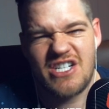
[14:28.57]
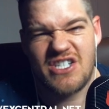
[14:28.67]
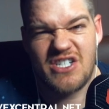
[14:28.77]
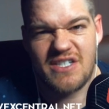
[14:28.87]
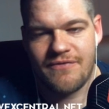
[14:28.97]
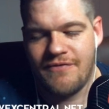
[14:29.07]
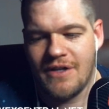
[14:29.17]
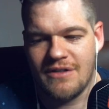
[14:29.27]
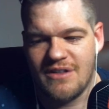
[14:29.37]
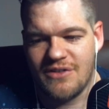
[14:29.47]
edges just
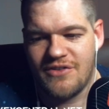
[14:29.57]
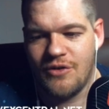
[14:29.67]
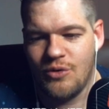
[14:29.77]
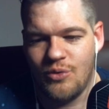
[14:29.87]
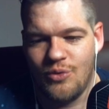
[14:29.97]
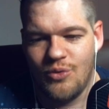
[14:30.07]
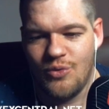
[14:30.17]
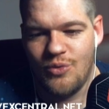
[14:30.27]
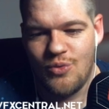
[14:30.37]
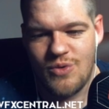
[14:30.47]
feel a little
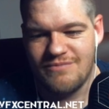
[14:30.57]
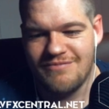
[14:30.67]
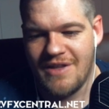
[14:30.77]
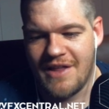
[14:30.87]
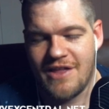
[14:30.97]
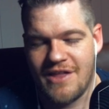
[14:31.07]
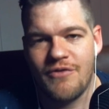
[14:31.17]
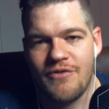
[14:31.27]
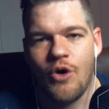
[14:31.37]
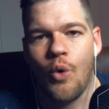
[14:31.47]
too, like they
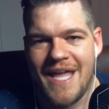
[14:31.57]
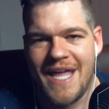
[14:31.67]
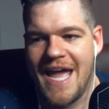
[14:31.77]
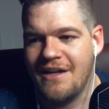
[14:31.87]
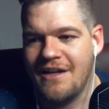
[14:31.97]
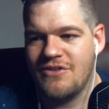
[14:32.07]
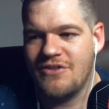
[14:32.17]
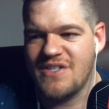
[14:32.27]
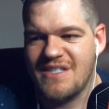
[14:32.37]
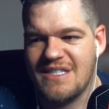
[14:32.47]
don't feel organic. They're
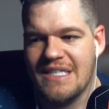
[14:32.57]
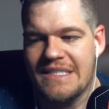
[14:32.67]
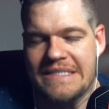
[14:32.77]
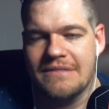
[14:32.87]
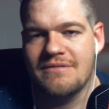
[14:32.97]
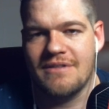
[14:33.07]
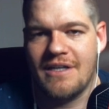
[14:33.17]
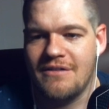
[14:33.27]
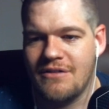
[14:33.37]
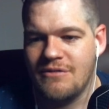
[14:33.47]
just
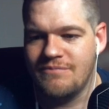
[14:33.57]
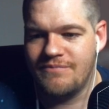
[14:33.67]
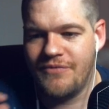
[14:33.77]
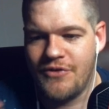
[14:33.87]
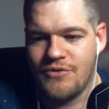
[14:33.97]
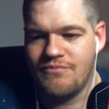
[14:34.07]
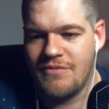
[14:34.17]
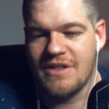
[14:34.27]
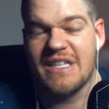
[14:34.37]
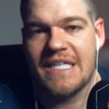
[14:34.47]
like a little too
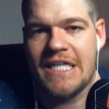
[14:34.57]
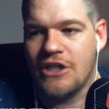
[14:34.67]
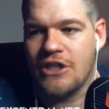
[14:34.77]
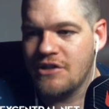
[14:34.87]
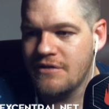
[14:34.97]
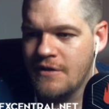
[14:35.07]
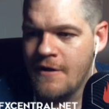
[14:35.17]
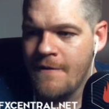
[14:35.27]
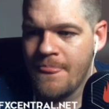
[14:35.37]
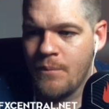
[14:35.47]
linear.
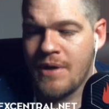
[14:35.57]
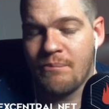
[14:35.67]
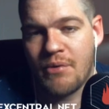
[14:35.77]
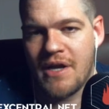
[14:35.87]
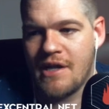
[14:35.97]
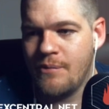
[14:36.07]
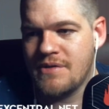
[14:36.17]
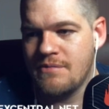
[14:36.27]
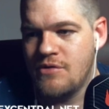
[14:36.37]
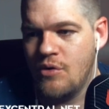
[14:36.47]
We can break it up
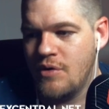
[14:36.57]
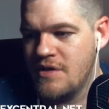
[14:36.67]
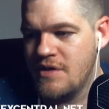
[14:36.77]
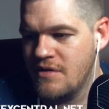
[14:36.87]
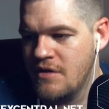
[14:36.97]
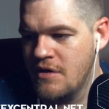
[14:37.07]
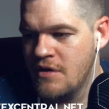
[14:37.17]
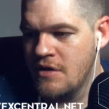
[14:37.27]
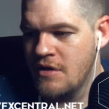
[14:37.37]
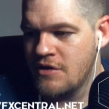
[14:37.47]
with some noise.
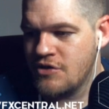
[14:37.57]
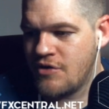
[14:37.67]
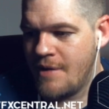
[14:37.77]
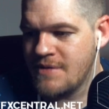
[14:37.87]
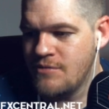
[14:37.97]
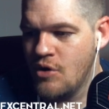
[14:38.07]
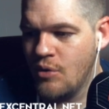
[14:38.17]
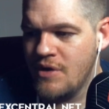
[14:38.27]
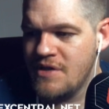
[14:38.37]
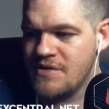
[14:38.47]
Just grab some
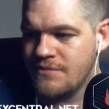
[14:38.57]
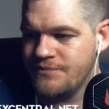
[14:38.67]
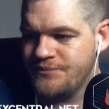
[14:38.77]
noise,